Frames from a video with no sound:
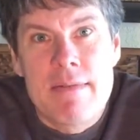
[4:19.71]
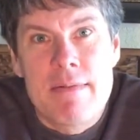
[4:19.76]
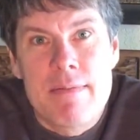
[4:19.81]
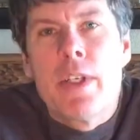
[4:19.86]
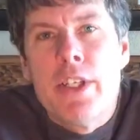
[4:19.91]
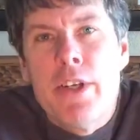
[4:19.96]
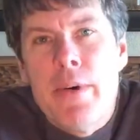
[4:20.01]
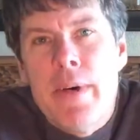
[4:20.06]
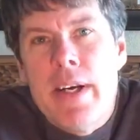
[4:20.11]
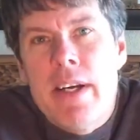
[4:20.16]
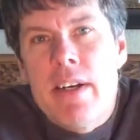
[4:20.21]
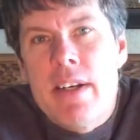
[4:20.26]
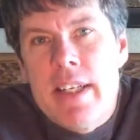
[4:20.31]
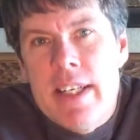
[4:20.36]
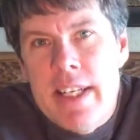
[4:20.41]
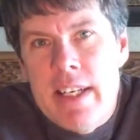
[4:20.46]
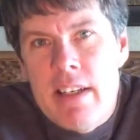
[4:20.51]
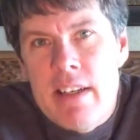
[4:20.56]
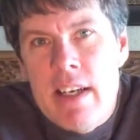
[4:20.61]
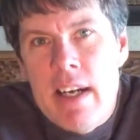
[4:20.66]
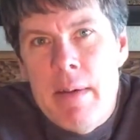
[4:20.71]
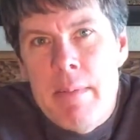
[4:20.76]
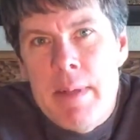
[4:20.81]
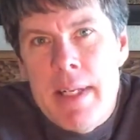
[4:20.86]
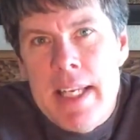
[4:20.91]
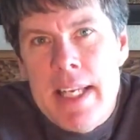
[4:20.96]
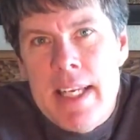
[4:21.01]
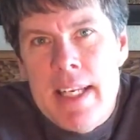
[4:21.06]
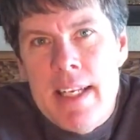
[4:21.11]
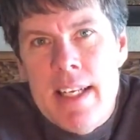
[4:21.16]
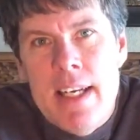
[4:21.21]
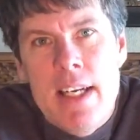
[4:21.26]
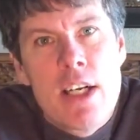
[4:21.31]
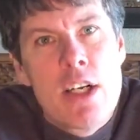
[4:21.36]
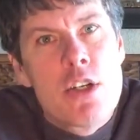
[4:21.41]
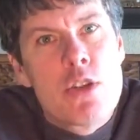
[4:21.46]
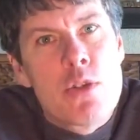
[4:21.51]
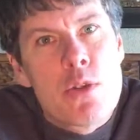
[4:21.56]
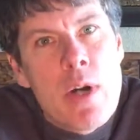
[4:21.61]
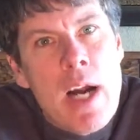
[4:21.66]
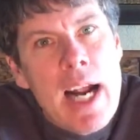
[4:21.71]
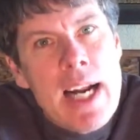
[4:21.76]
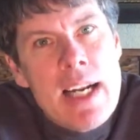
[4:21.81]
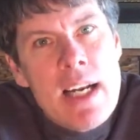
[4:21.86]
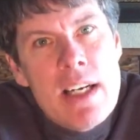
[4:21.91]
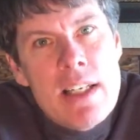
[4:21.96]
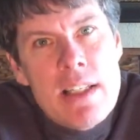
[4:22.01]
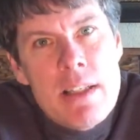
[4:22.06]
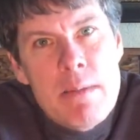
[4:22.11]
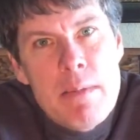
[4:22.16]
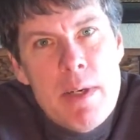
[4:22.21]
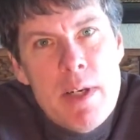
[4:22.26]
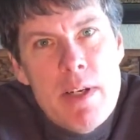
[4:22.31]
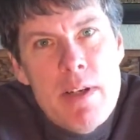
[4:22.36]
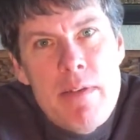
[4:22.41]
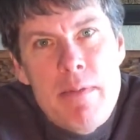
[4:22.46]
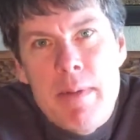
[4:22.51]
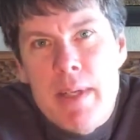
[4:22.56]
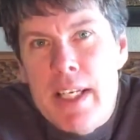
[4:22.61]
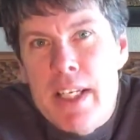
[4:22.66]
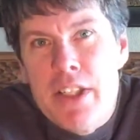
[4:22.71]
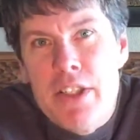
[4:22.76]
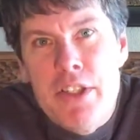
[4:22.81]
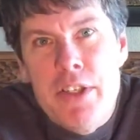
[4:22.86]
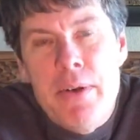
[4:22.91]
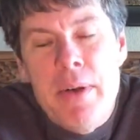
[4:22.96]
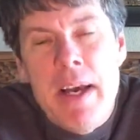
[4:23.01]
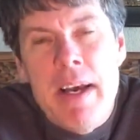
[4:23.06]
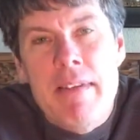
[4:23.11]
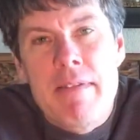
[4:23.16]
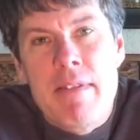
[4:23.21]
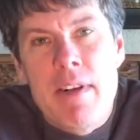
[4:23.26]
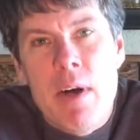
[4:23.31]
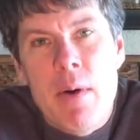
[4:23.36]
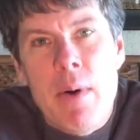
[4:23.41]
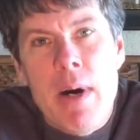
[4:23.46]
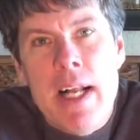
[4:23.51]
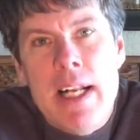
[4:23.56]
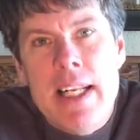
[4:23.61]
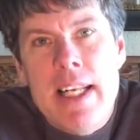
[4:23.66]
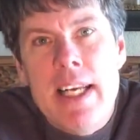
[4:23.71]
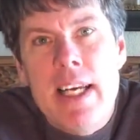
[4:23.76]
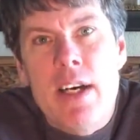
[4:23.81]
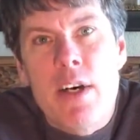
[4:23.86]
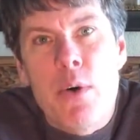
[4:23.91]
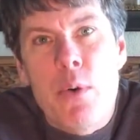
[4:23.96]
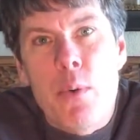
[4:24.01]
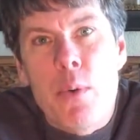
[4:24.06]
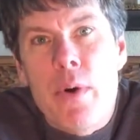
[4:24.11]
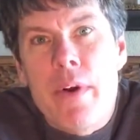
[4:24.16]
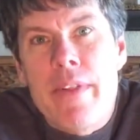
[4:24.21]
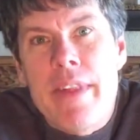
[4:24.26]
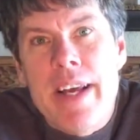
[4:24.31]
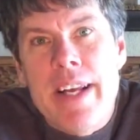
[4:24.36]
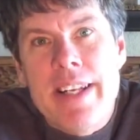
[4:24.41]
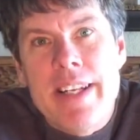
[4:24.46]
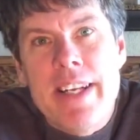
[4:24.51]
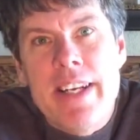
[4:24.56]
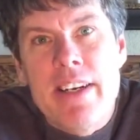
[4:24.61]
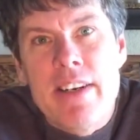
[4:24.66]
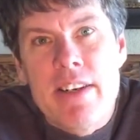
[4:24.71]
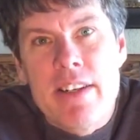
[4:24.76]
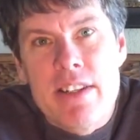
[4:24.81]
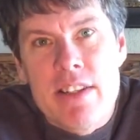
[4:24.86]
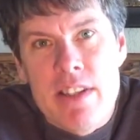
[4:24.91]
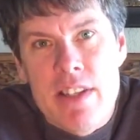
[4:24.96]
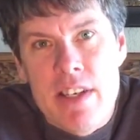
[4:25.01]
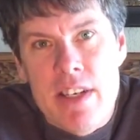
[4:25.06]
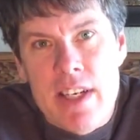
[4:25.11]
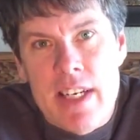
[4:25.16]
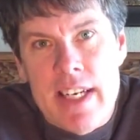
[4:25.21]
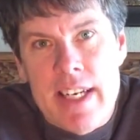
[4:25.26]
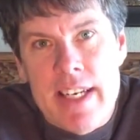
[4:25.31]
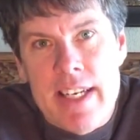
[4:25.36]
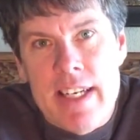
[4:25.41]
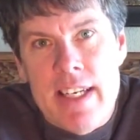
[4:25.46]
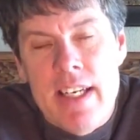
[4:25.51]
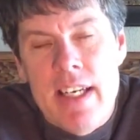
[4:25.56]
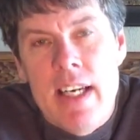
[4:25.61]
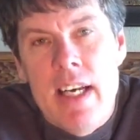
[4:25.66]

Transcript: When you hear a deer coming in, try not to move because you have no idea where that deer is looking.